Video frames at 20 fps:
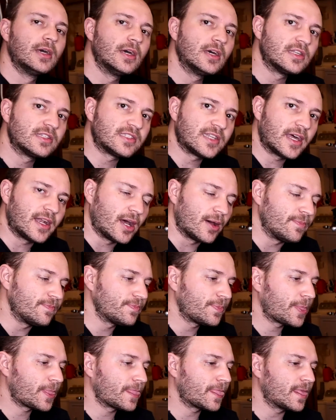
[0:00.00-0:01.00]
setup.
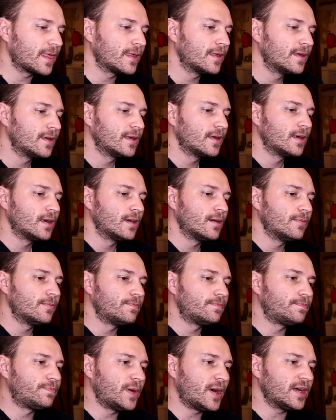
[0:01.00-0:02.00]

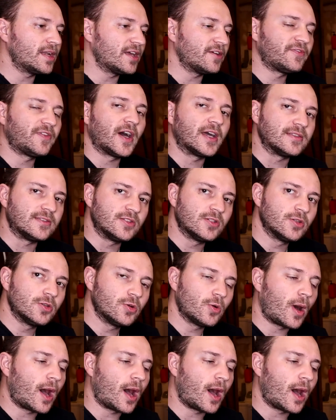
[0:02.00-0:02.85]
But if I do,